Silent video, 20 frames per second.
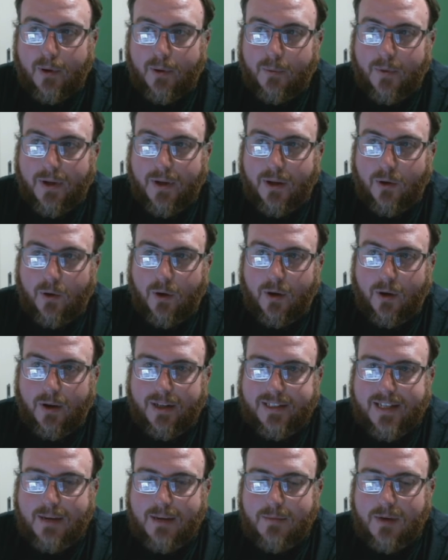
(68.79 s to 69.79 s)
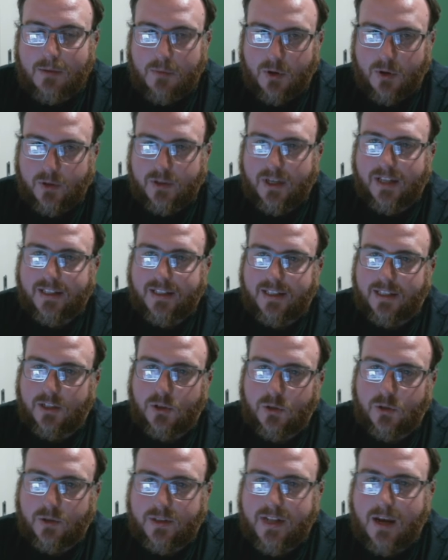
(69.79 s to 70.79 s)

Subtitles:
where you're examining both sides of the issues.